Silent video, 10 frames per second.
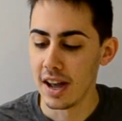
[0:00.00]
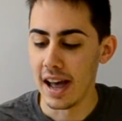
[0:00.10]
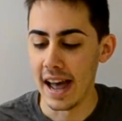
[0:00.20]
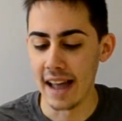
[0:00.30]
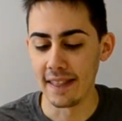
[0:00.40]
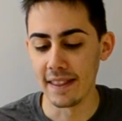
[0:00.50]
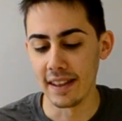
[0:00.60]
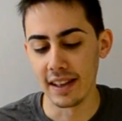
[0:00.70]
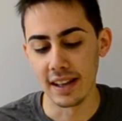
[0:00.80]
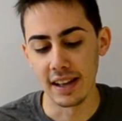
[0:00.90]
and
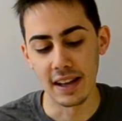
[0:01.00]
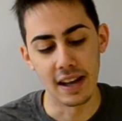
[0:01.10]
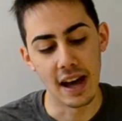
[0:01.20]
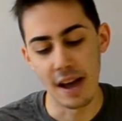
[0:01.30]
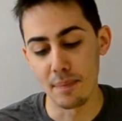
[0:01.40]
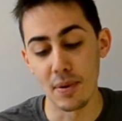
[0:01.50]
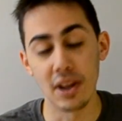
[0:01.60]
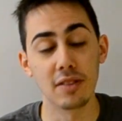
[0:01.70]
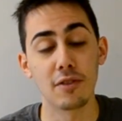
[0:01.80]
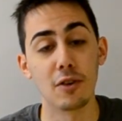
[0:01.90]
I
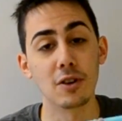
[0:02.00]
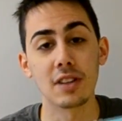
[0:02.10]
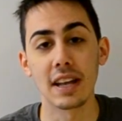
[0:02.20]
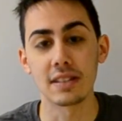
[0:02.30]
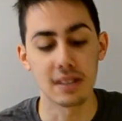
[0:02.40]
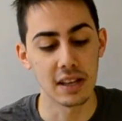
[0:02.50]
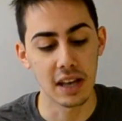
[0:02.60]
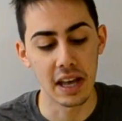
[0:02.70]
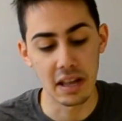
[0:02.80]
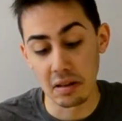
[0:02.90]
print for testing
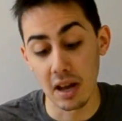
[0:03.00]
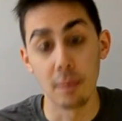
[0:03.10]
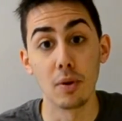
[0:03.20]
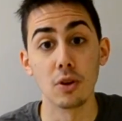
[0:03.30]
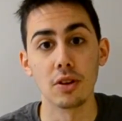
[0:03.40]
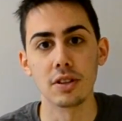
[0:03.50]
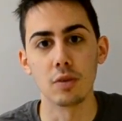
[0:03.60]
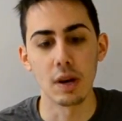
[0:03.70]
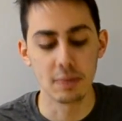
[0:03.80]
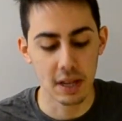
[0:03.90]
and upload on the
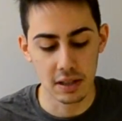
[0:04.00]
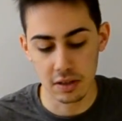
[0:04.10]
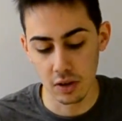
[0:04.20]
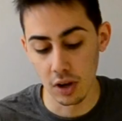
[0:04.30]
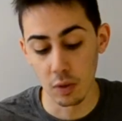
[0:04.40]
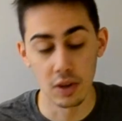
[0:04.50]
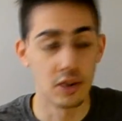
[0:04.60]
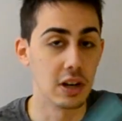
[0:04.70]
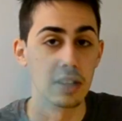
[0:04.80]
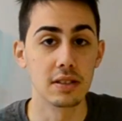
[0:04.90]
website, so I will
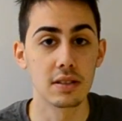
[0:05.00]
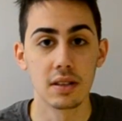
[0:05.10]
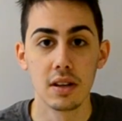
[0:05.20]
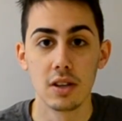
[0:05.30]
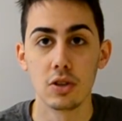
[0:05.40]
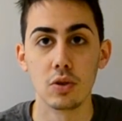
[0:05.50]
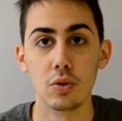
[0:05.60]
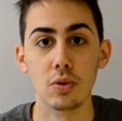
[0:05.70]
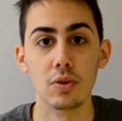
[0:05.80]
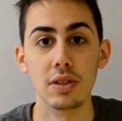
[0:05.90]
release
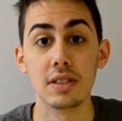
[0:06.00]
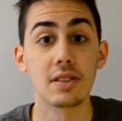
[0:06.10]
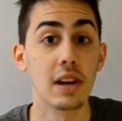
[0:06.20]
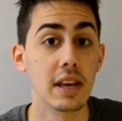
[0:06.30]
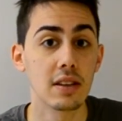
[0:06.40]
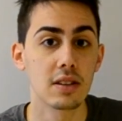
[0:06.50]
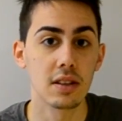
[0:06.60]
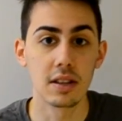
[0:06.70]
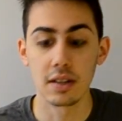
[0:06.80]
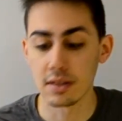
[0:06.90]
to this link
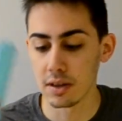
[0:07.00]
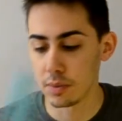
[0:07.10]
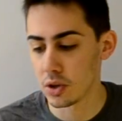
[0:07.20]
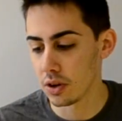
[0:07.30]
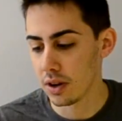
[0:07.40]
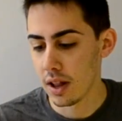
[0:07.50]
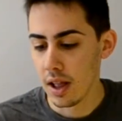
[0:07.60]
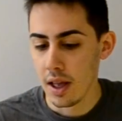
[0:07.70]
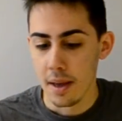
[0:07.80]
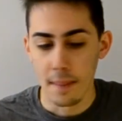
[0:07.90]
in the description.
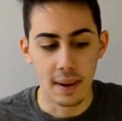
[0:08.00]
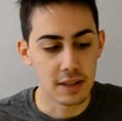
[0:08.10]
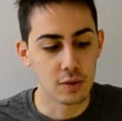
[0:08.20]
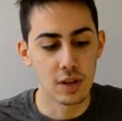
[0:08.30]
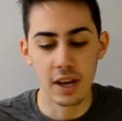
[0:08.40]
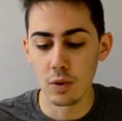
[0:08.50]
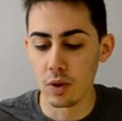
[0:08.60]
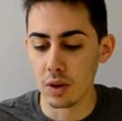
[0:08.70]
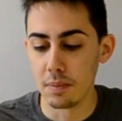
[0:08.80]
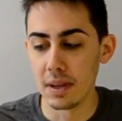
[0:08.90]
But today we
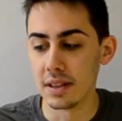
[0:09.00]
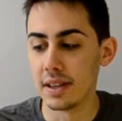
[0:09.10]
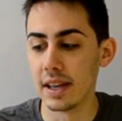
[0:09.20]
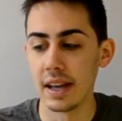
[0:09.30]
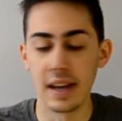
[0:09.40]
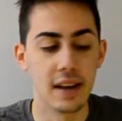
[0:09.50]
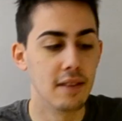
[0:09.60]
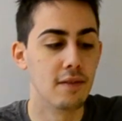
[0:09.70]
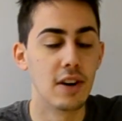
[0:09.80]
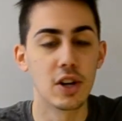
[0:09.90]
will build the
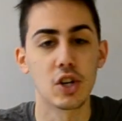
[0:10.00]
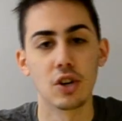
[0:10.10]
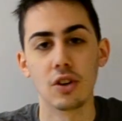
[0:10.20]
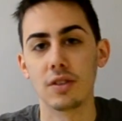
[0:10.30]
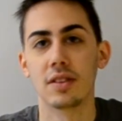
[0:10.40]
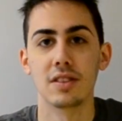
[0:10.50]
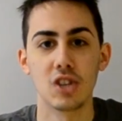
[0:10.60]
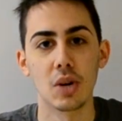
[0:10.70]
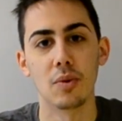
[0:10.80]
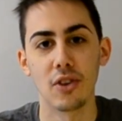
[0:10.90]
version,
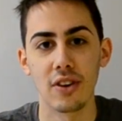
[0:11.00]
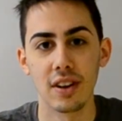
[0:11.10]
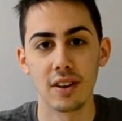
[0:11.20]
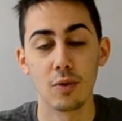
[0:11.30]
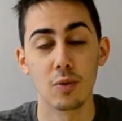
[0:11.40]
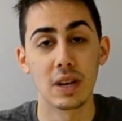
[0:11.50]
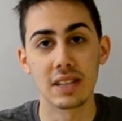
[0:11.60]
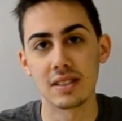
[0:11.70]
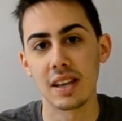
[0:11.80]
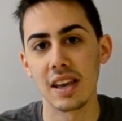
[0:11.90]
we can
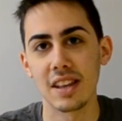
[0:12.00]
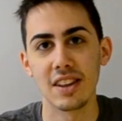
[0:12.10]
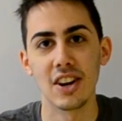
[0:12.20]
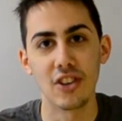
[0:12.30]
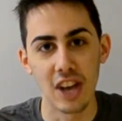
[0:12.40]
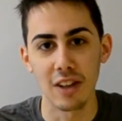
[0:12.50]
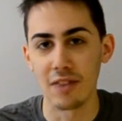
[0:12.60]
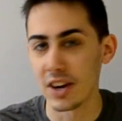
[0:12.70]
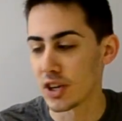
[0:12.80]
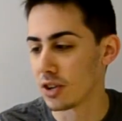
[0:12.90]
say the real
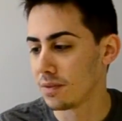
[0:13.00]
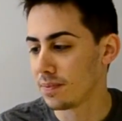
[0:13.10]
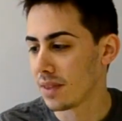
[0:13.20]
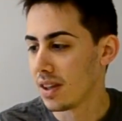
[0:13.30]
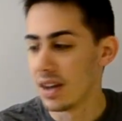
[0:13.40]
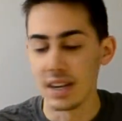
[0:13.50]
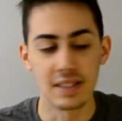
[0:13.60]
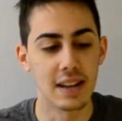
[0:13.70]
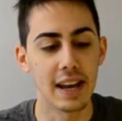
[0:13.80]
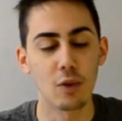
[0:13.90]
version.
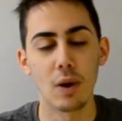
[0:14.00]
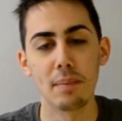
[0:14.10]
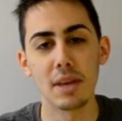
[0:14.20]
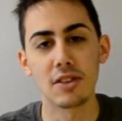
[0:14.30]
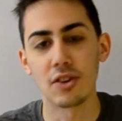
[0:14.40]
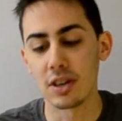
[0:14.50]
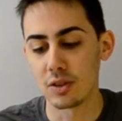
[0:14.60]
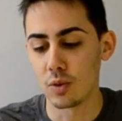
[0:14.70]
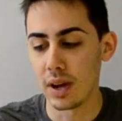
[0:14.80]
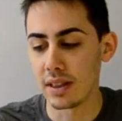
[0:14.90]
It's like 1 meter and
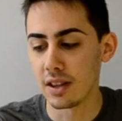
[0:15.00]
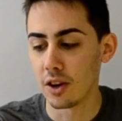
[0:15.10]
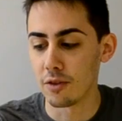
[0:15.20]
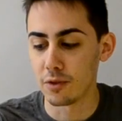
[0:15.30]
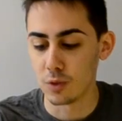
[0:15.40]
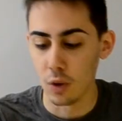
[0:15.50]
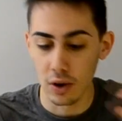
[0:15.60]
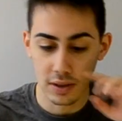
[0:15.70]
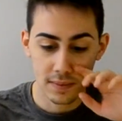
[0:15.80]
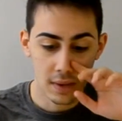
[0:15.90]
20 of sword.